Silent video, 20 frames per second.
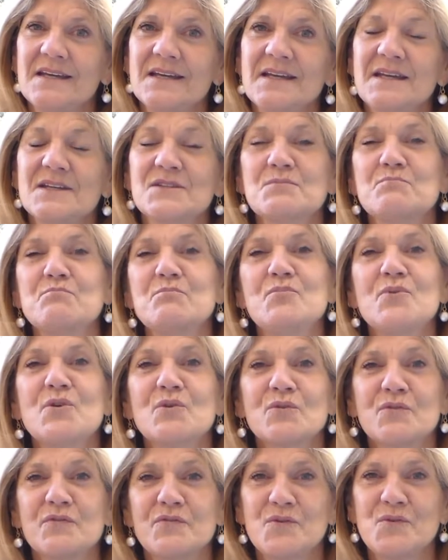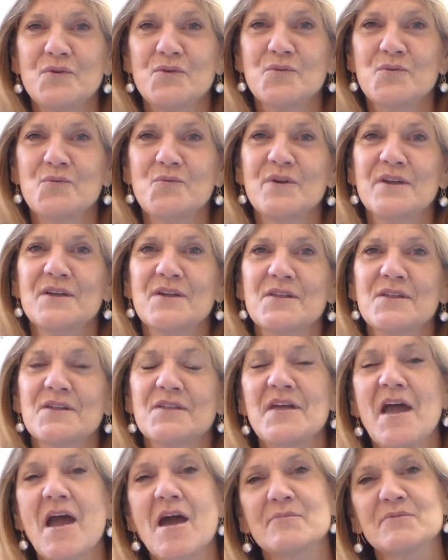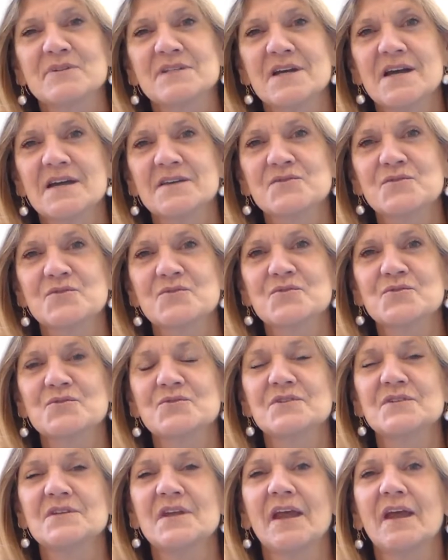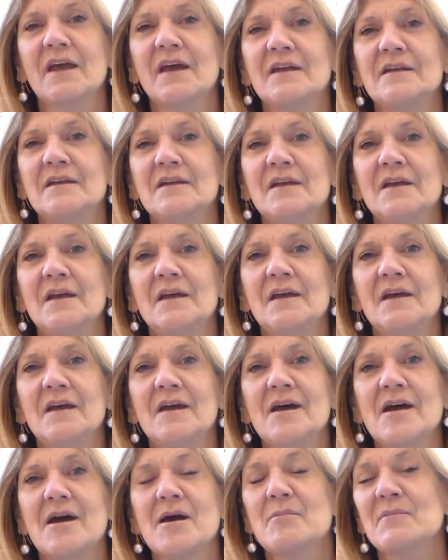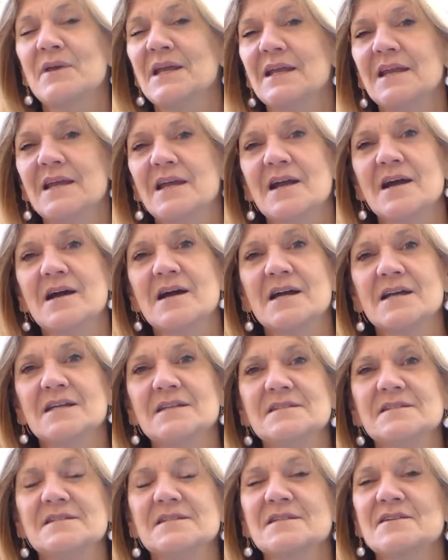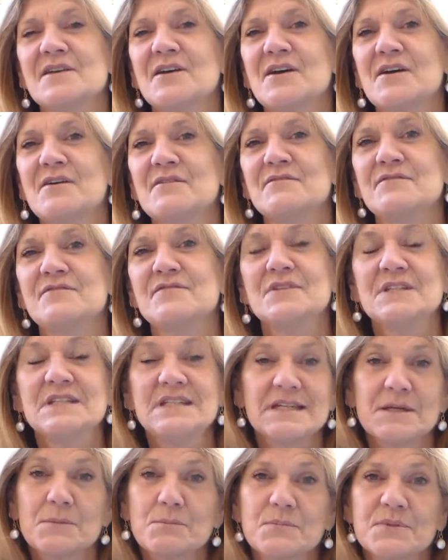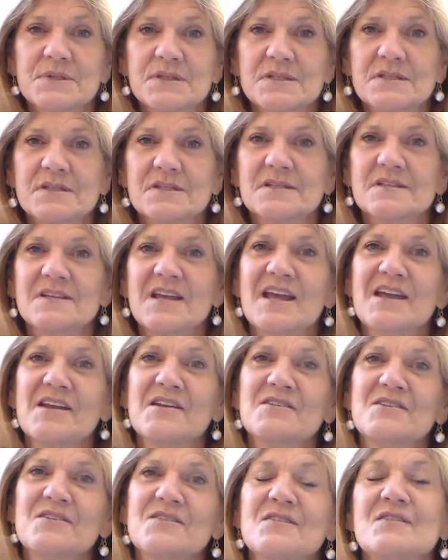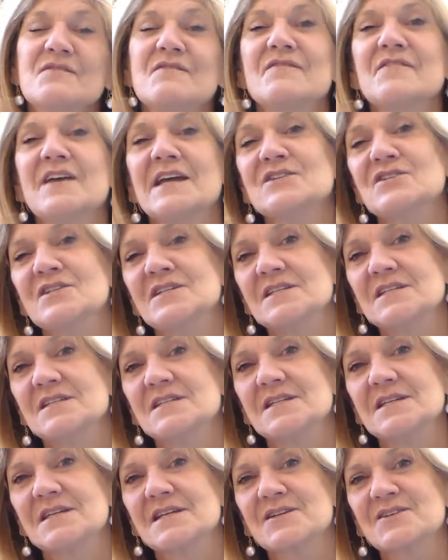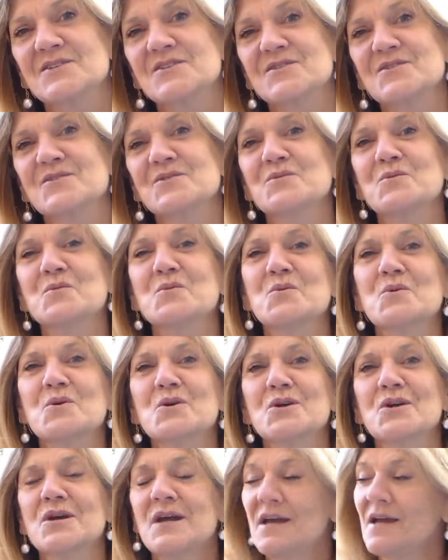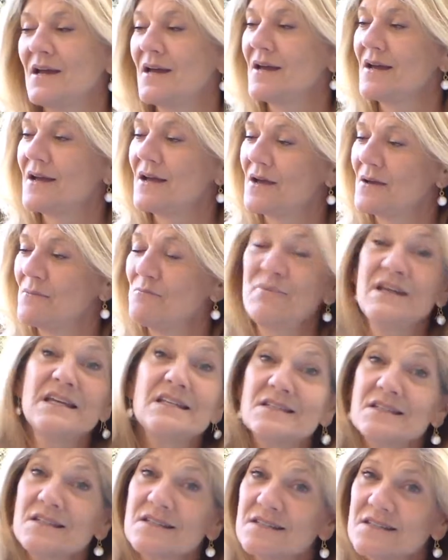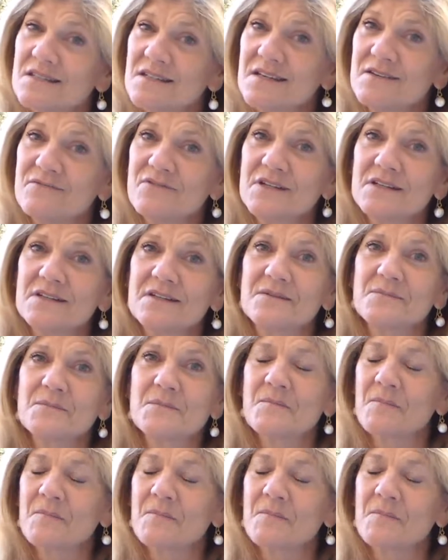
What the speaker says: It's beautiful with appetizers and any kinds of dips and veggie sticks or pizzas even.